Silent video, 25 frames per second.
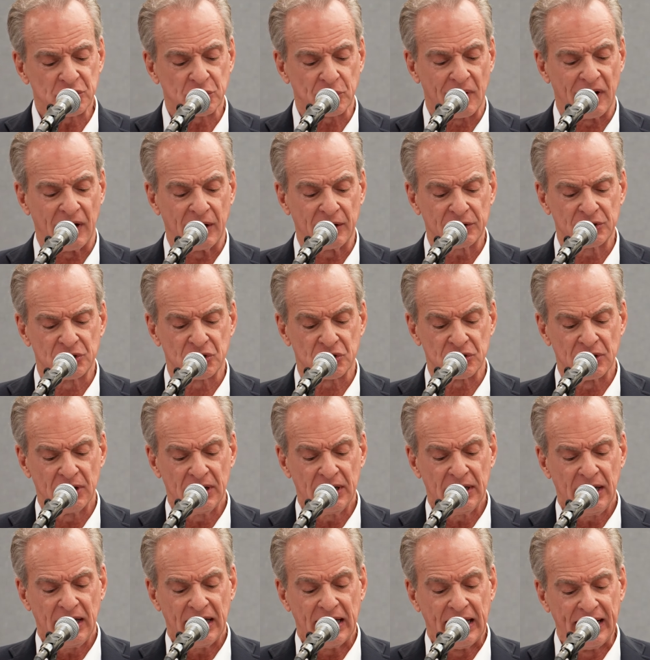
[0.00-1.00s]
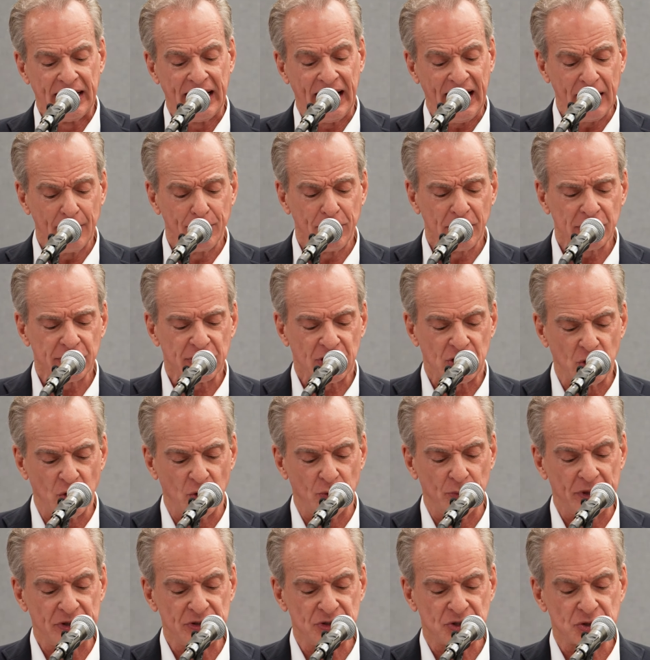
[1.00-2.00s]
trunks enabled
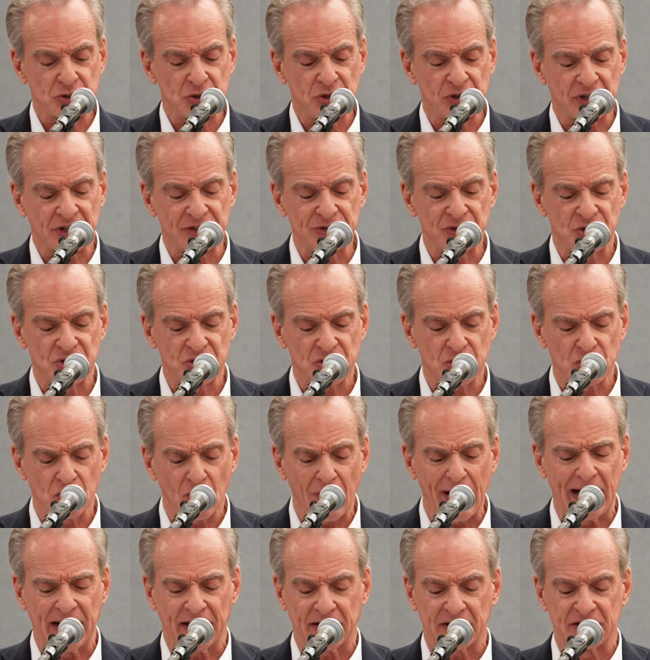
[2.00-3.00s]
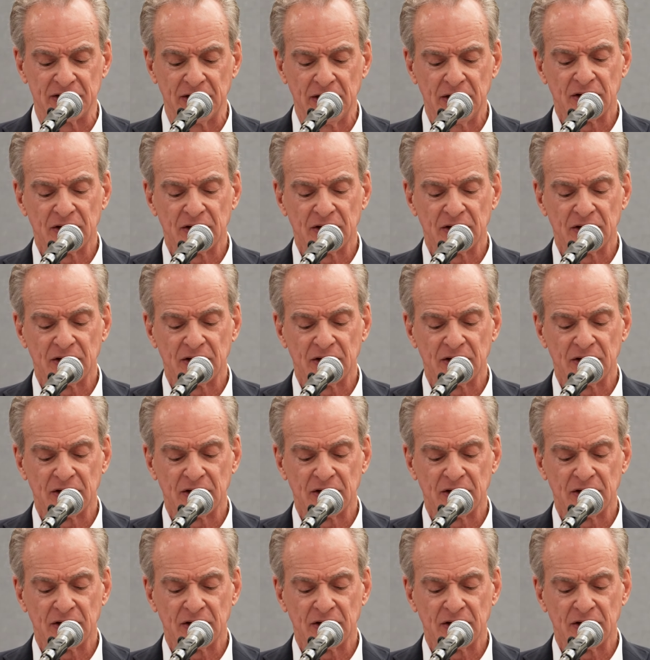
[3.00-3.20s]
humans to construct